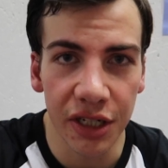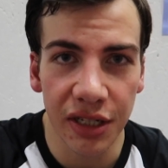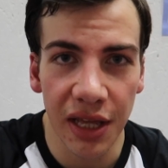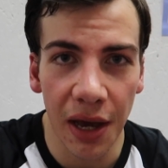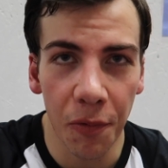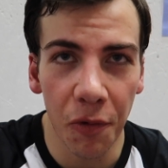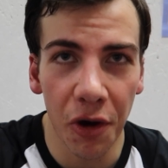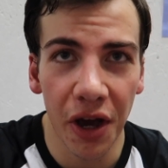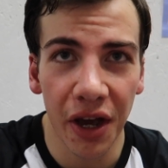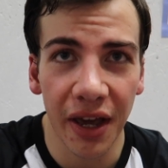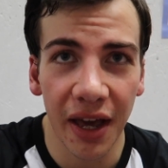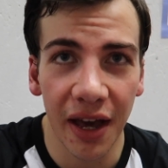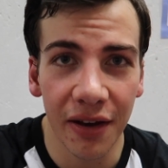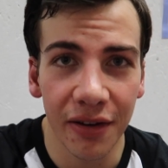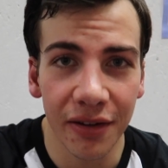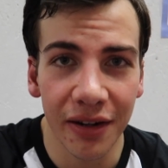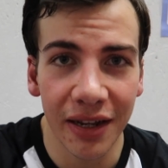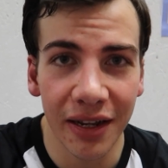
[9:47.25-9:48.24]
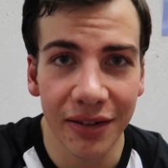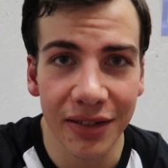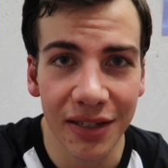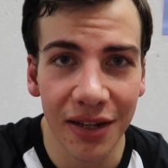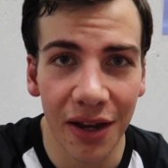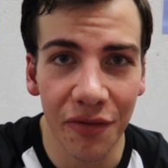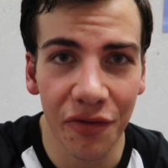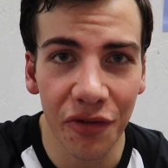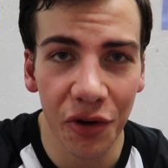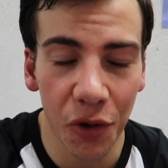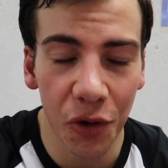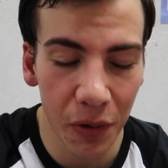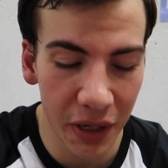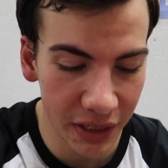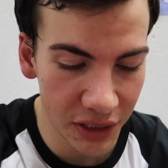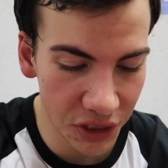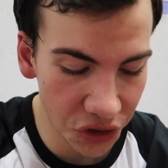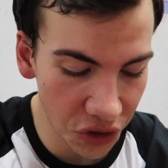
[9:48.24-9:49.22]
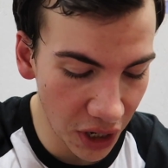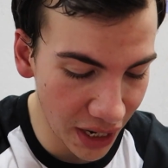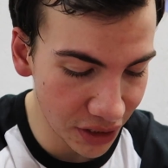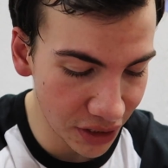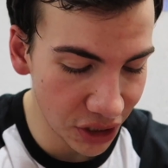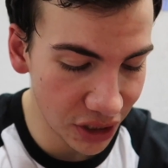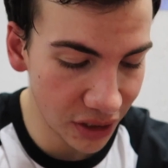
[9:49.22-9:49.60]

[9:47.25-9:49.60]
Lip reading: That workout, now it's time for a quick stretch.